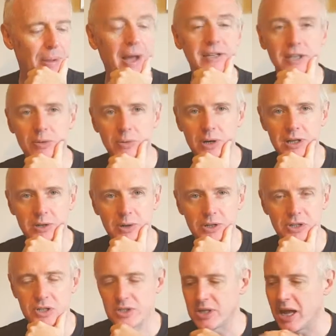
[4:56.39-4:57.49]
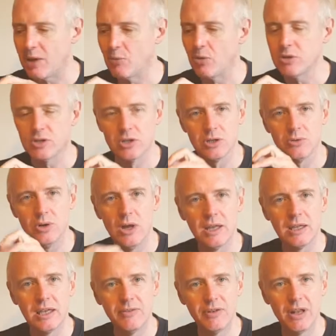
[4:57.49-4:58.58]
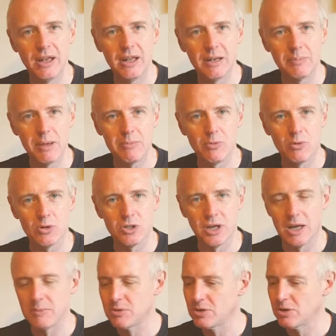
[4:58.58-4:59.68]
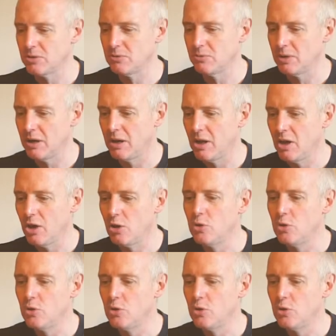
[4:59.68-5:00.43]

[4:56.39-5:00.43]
But I don't want to do it just yet. I want to give it a little bit more time to